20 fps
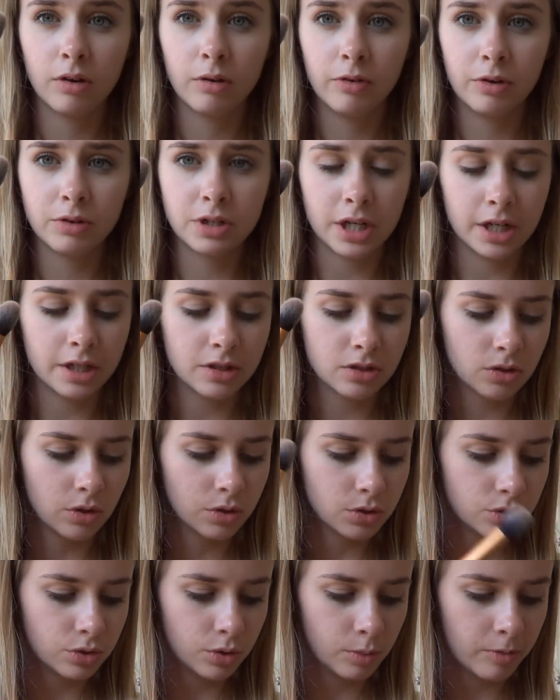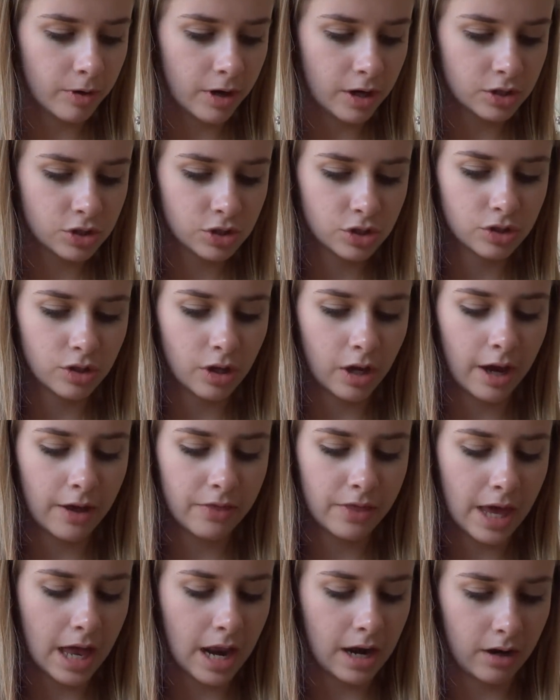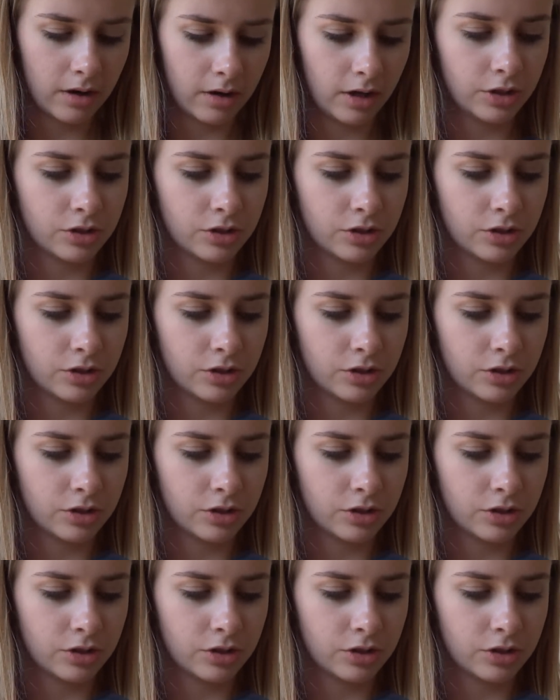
Real Techniques contour brush. And then